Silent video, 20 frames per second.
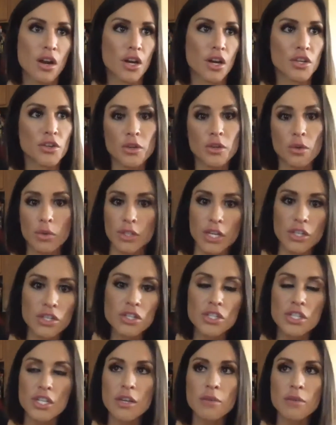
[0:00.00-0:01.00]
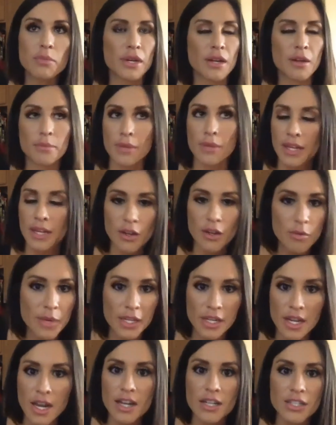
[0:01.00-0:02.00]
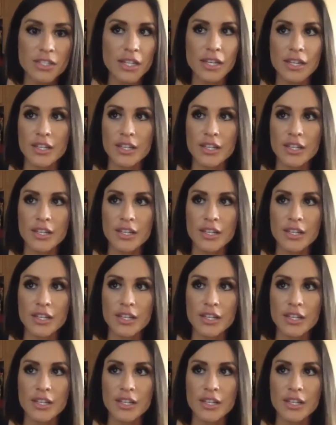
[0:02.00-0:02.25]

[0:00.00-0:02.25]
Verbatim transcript: are you in a relationship? And I'm like, oh my gosh, like,